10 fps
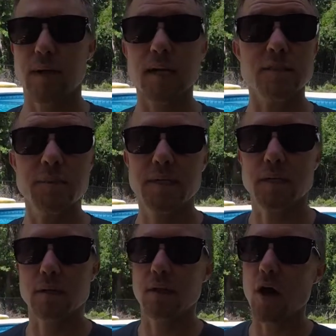I spent
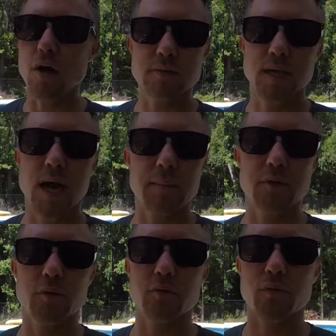a long time
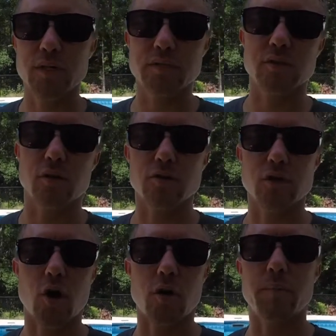doing research
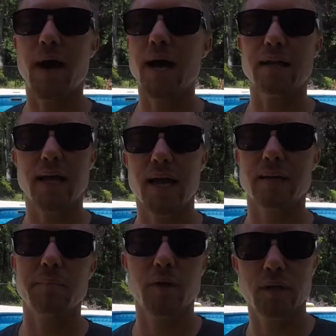on buying
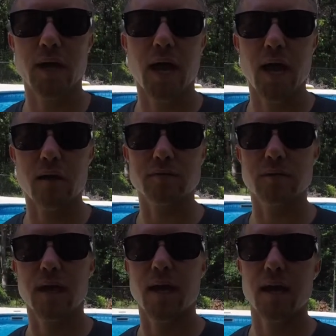land and building a
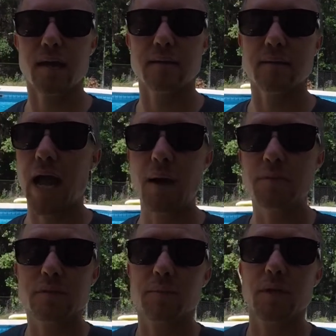house, and I
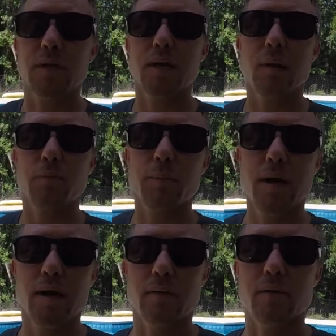was completely
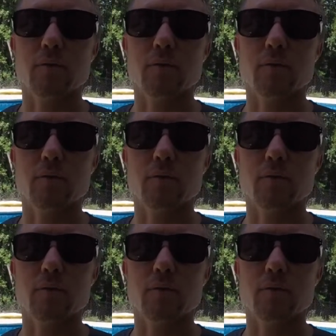unprepared.